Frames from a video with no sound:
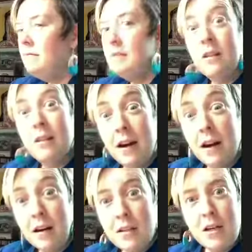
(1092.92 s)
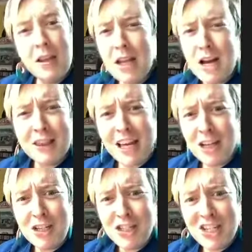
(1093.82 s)
they
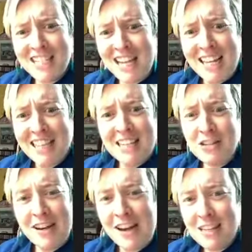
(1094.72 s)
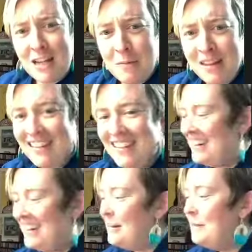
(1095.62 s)
look just like this. You can't tell me they
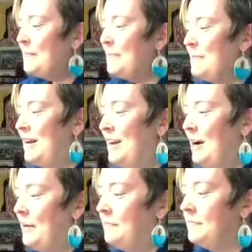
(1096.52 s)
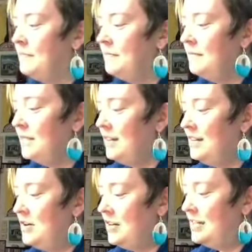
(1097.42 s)
didn't. But
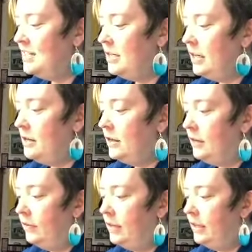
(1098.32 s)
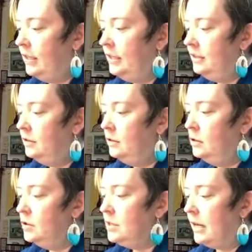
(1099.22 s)
you can see, you can really
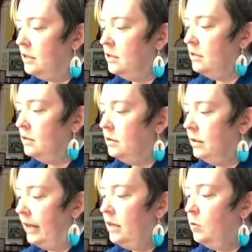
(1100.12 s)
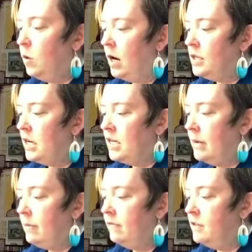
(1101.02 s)
use that light gouache on
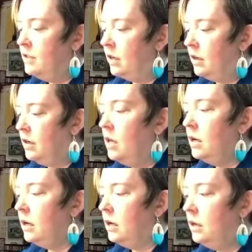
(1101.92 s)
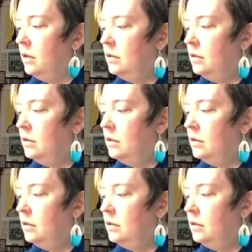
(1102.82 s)
top of a dark color